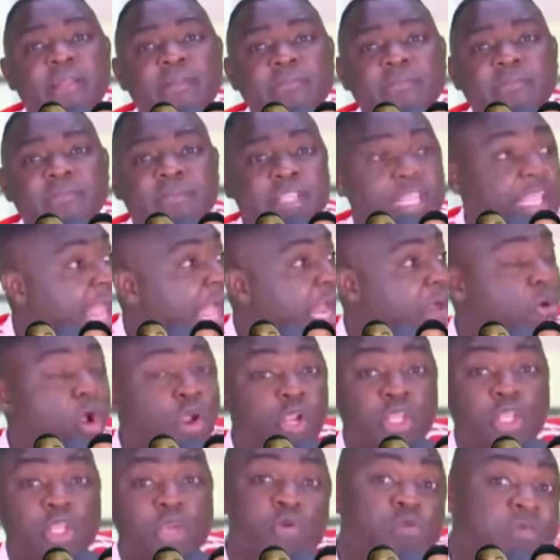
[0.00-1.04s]
They are
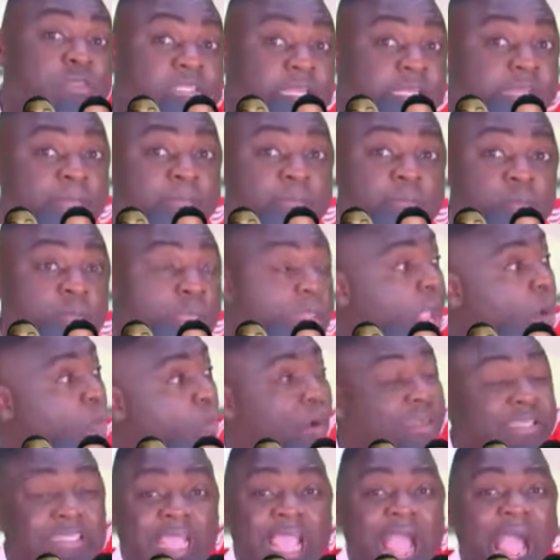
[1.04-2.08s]
not using
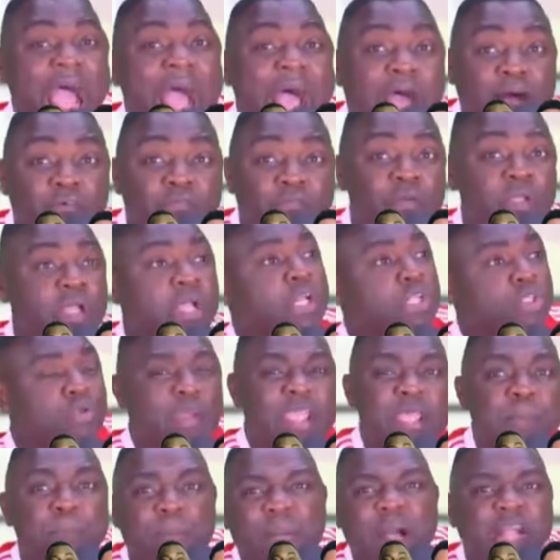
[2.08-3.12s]
what they have to
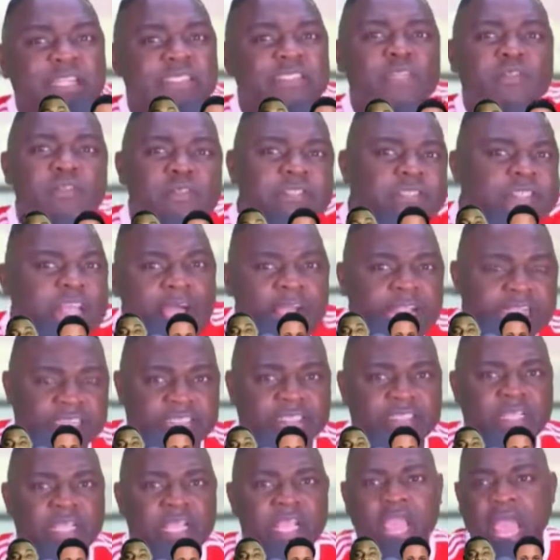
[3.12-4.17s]
impact the
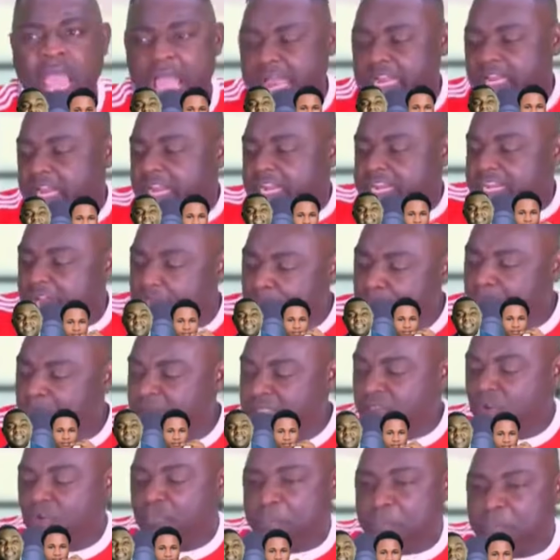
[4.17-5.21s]
society. And the numbers
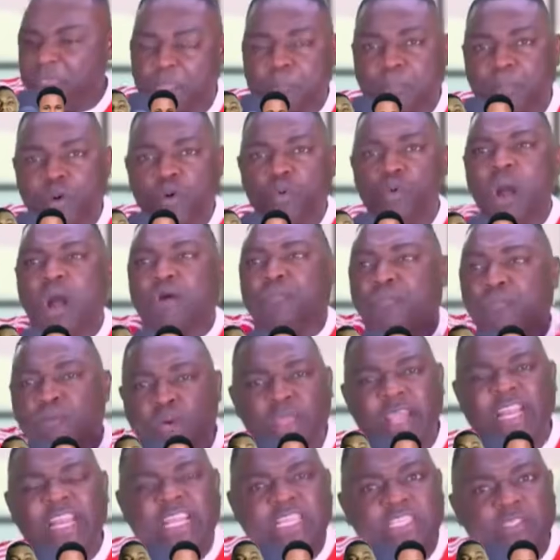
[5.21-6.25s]
of people who are
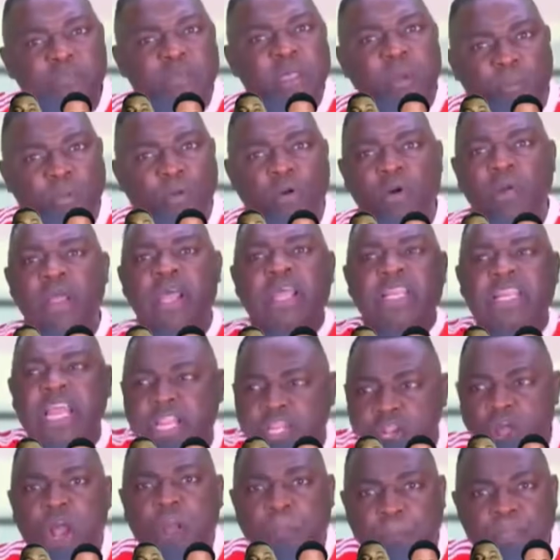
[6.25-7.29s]
following these people, the
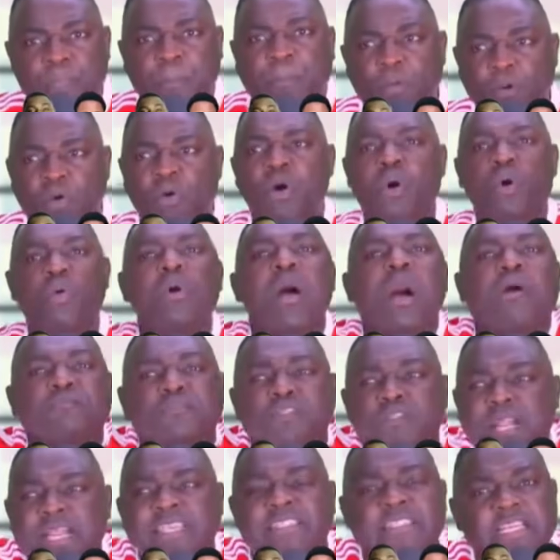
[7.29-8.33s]
young people who have
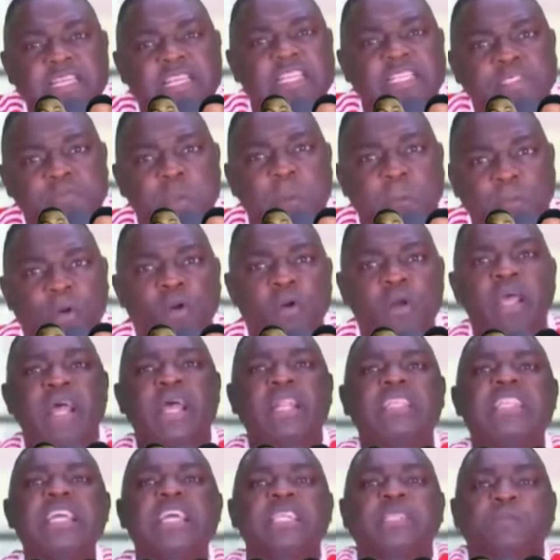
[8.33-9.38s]
trust in these people
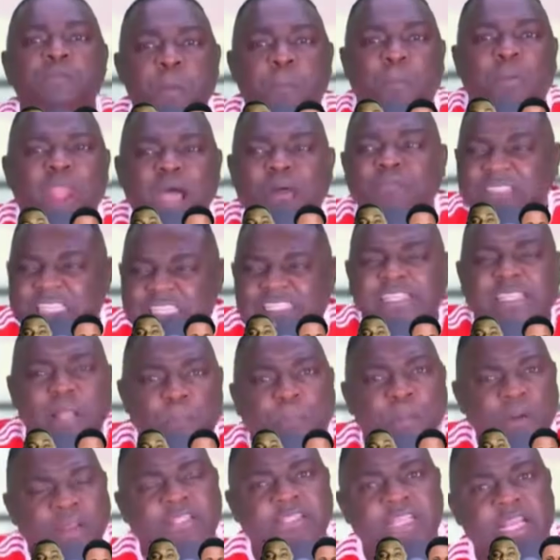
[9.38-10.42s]
have
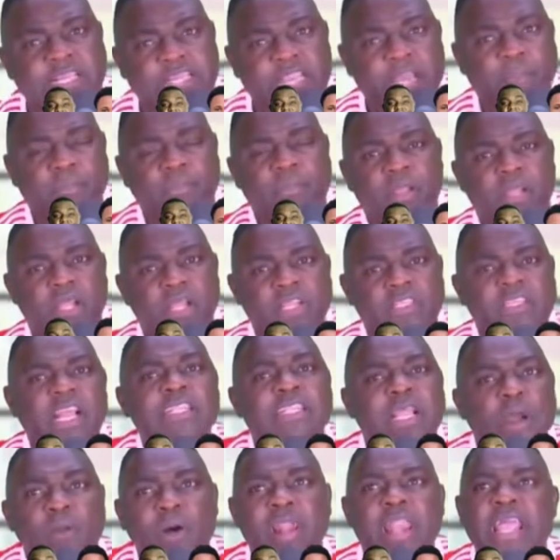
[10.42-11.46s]
disappointed them.
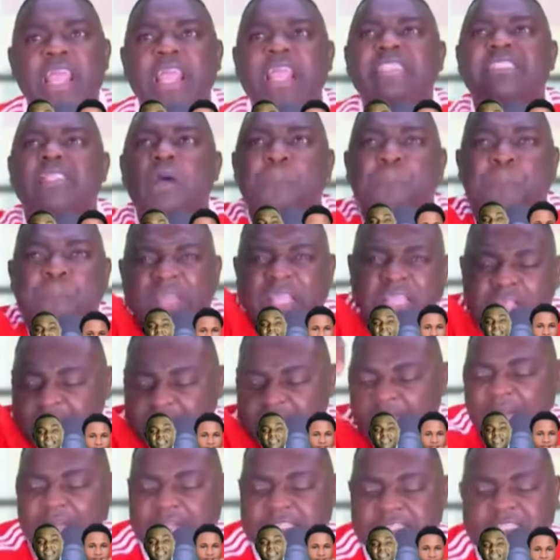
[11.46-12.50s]
Shatawale is the biggest
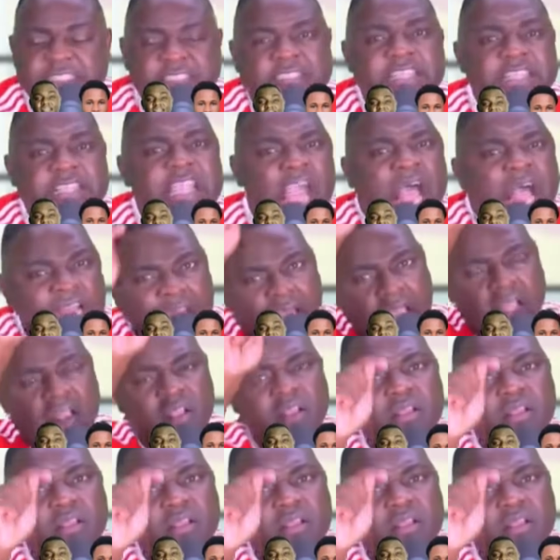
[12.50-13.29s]
artist in Ghana.